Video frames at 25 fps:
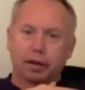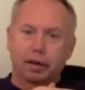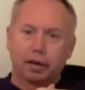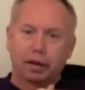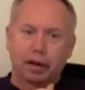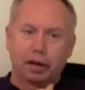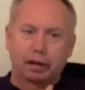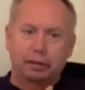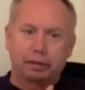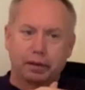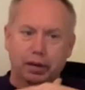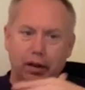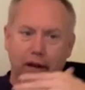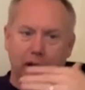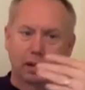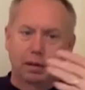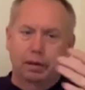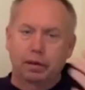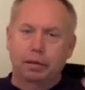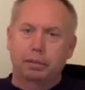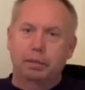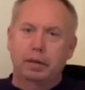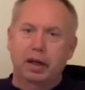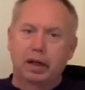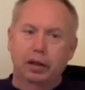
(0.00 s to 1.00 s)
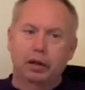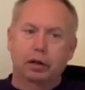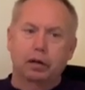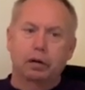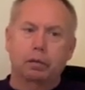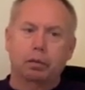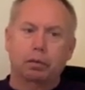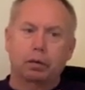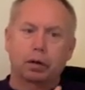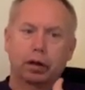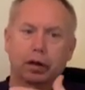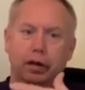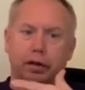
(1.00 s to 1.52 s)
they have done many
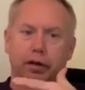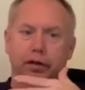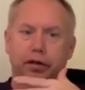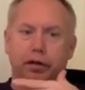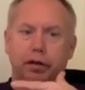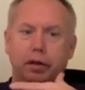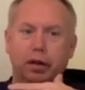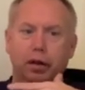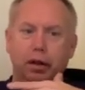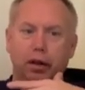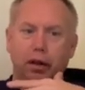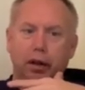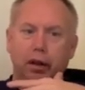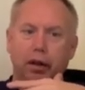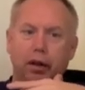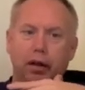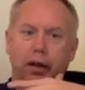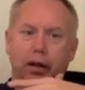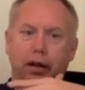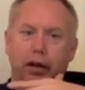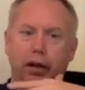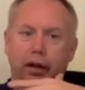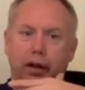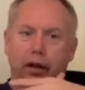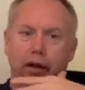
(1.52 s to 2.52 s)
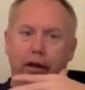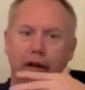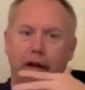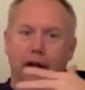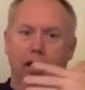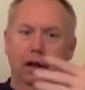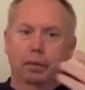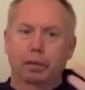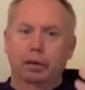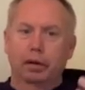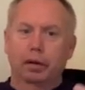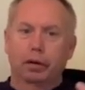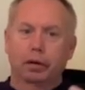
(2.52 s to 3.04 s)
good works in the
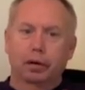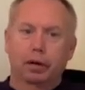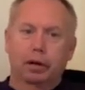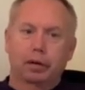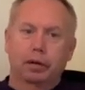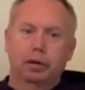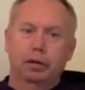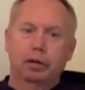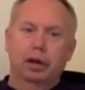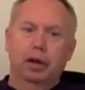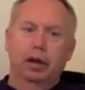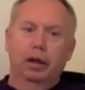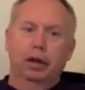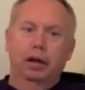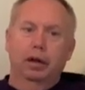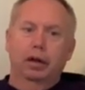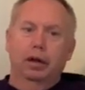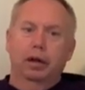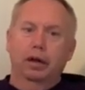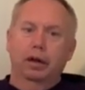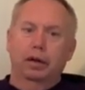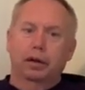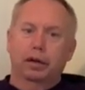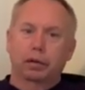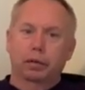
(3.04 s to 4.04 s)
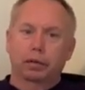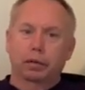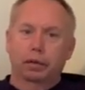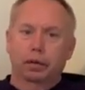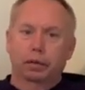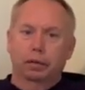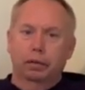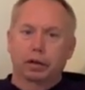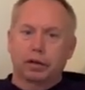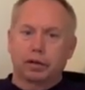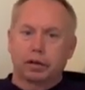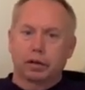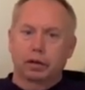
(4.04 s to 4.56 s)
name of the Lord, to
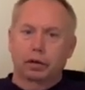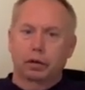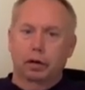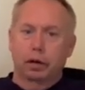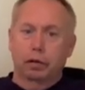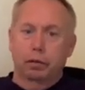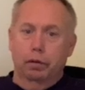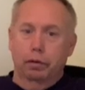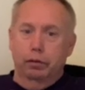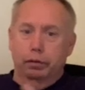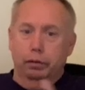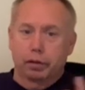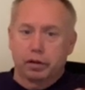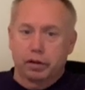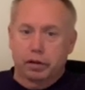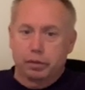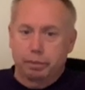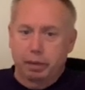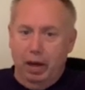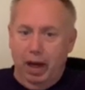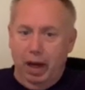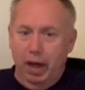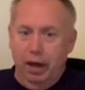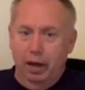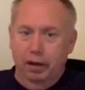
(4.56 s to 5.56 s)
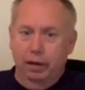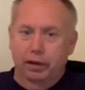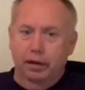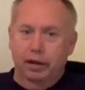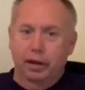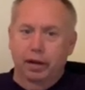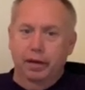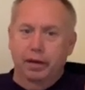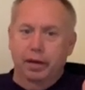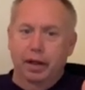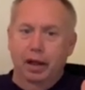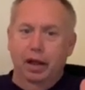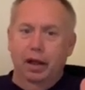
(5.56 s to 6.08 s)
which the Lord will respond
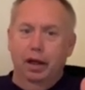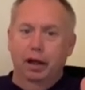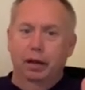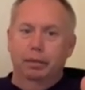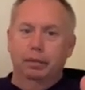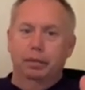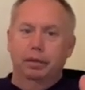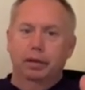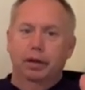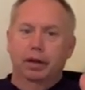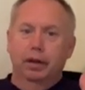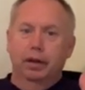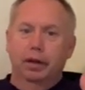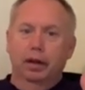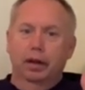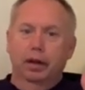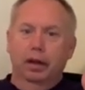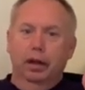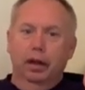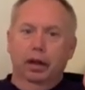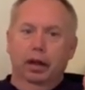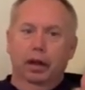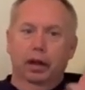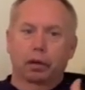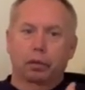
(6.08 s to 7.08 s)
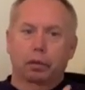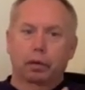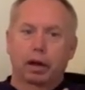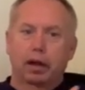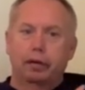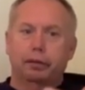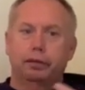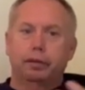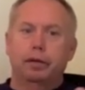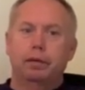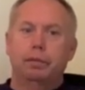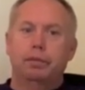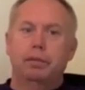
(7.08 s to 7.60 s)
to them, "Get
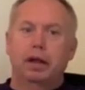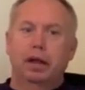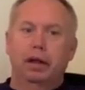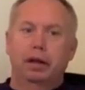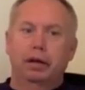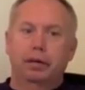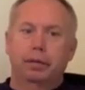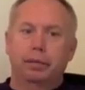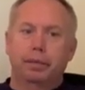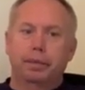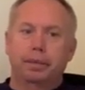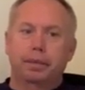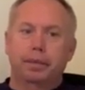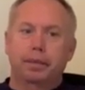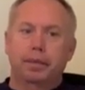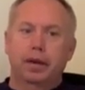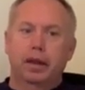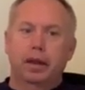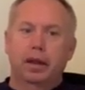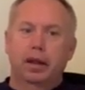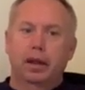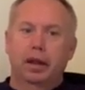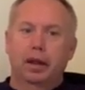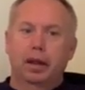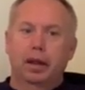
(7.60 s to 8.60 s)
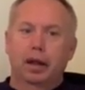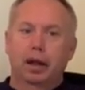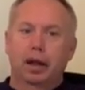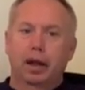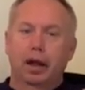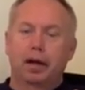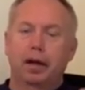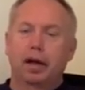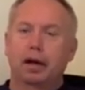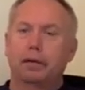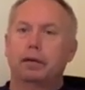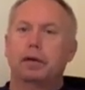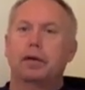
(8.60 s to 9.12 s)
away from me,
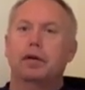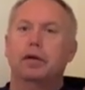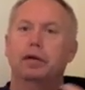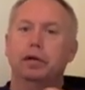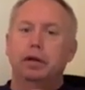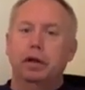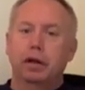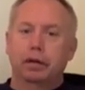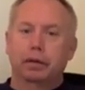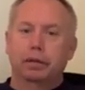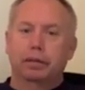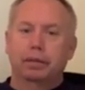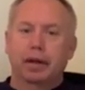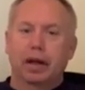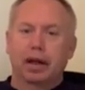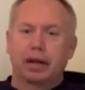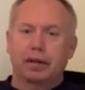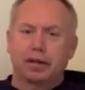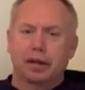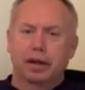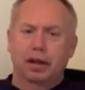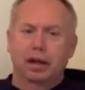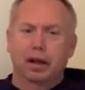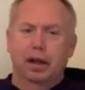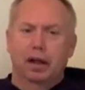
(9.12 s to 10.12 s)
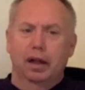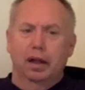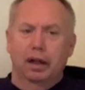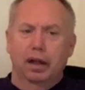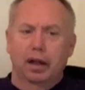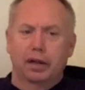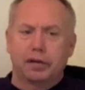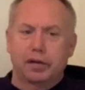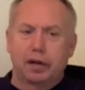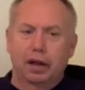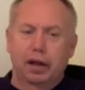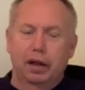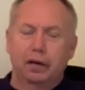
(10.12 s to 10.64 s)
I never knew you." That's
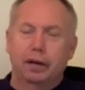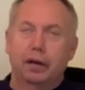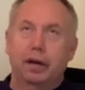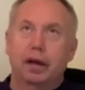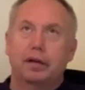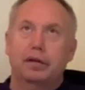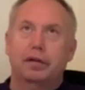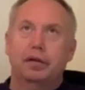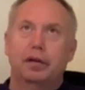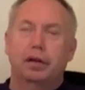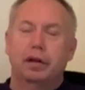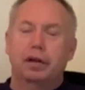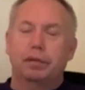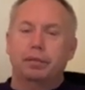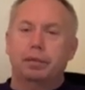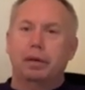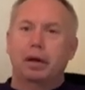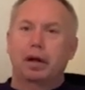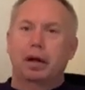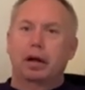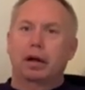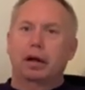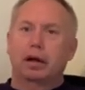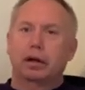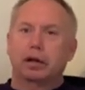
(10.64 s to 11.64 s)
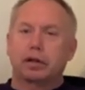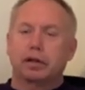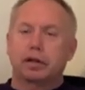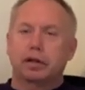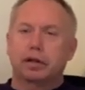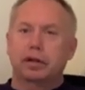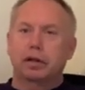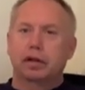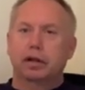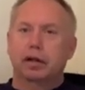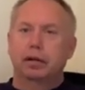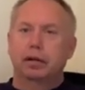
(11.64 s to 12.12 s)
always been a harsh